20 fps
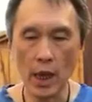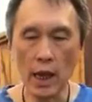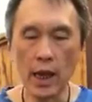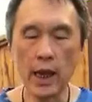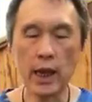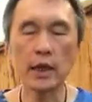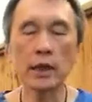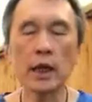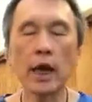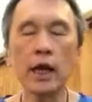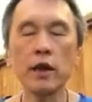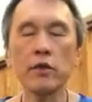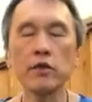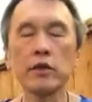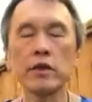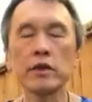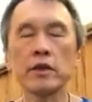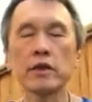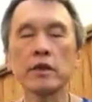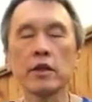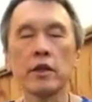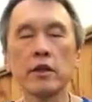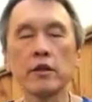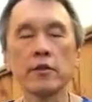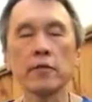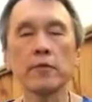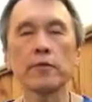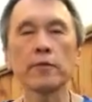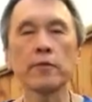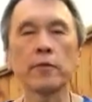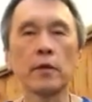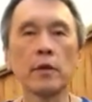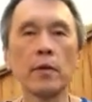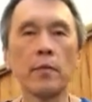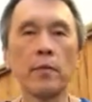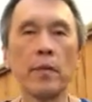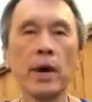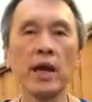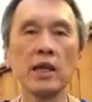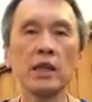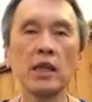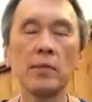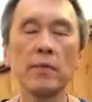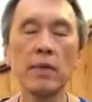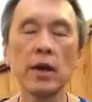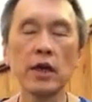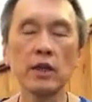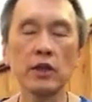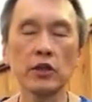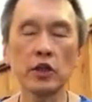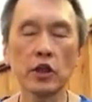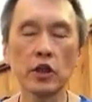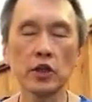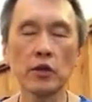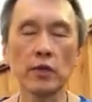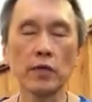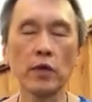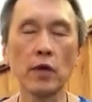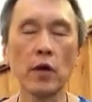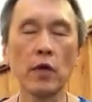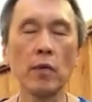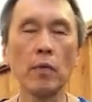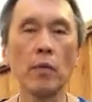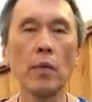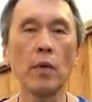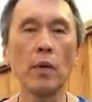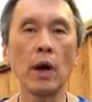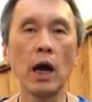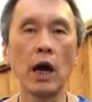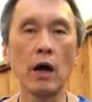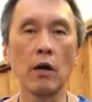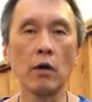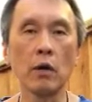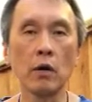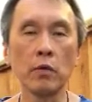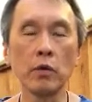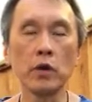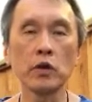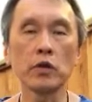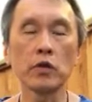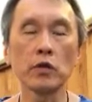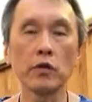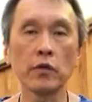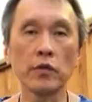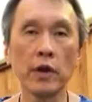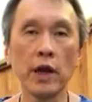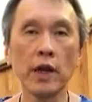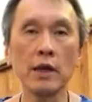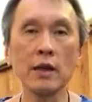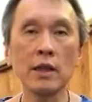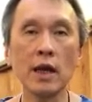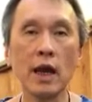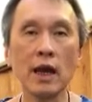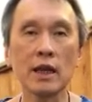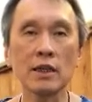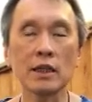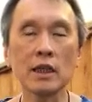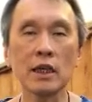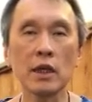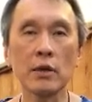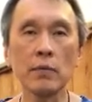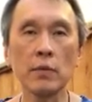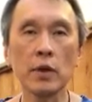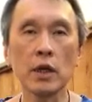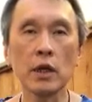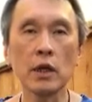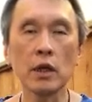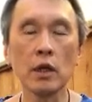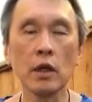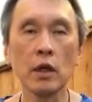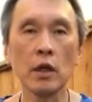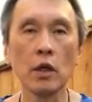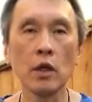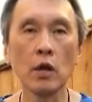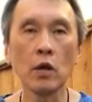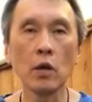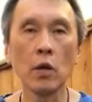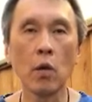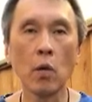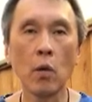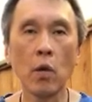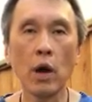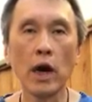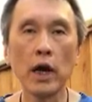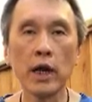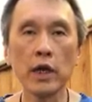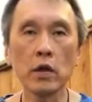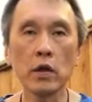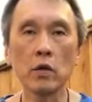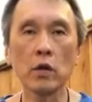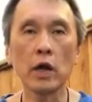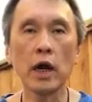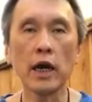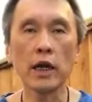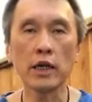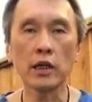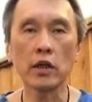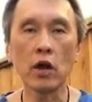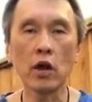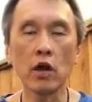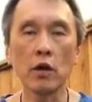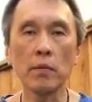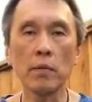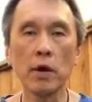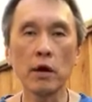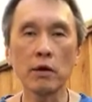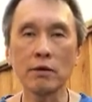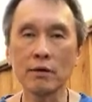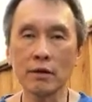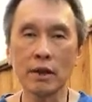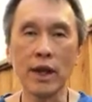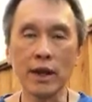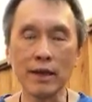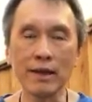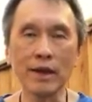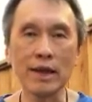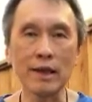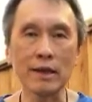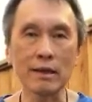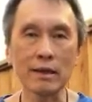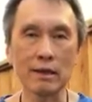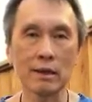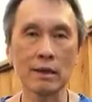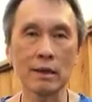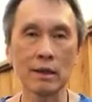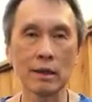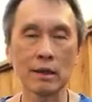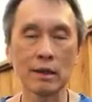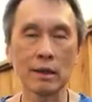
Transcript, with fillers: And I received many messages from our Wing Chun friend asking me why don't I talk about techniques?